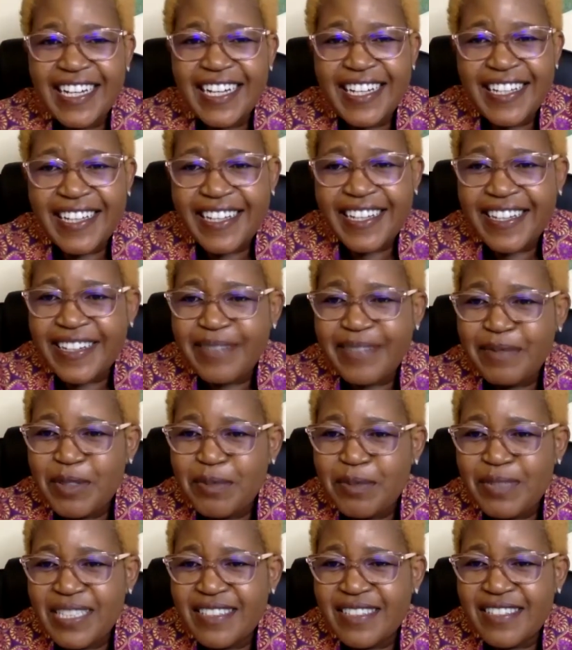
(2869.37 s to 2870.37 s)
aha
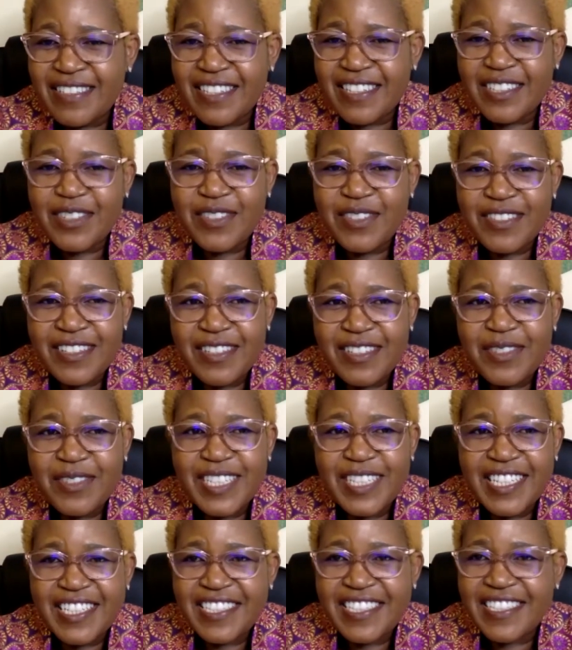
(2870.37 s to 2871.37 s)
moments that you still
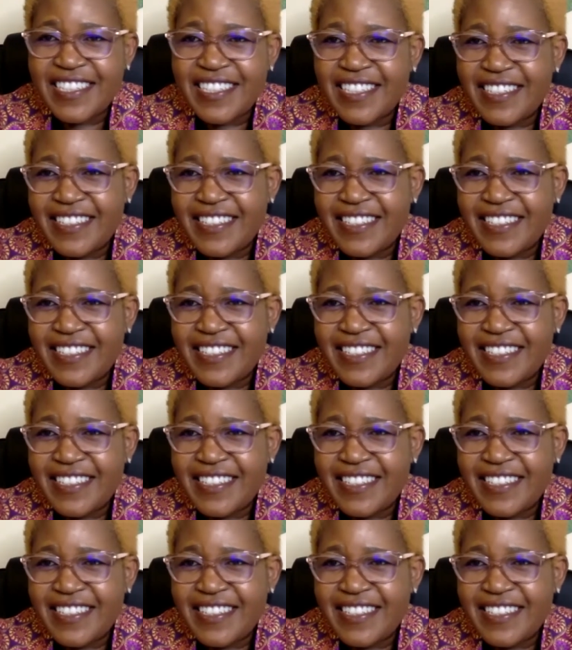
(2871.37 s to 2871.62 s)
want to share?